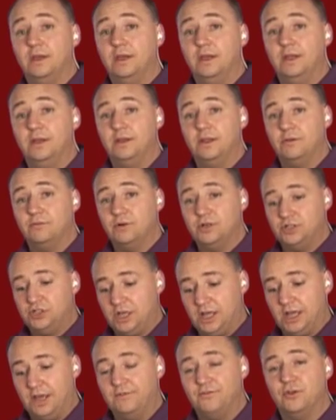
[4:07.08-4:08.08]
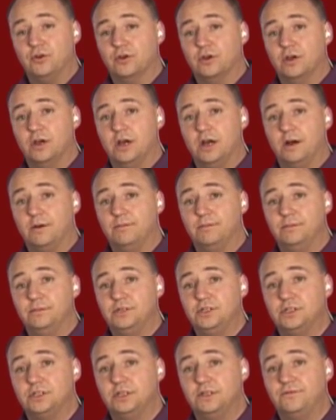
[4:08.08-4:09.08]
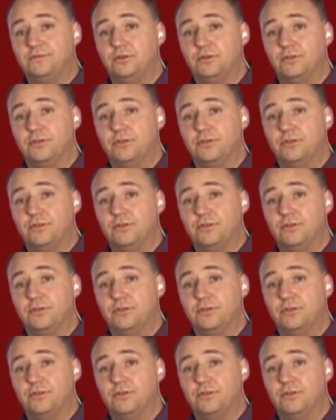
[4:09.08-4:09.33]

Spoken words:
And then once you have your cup, just lift your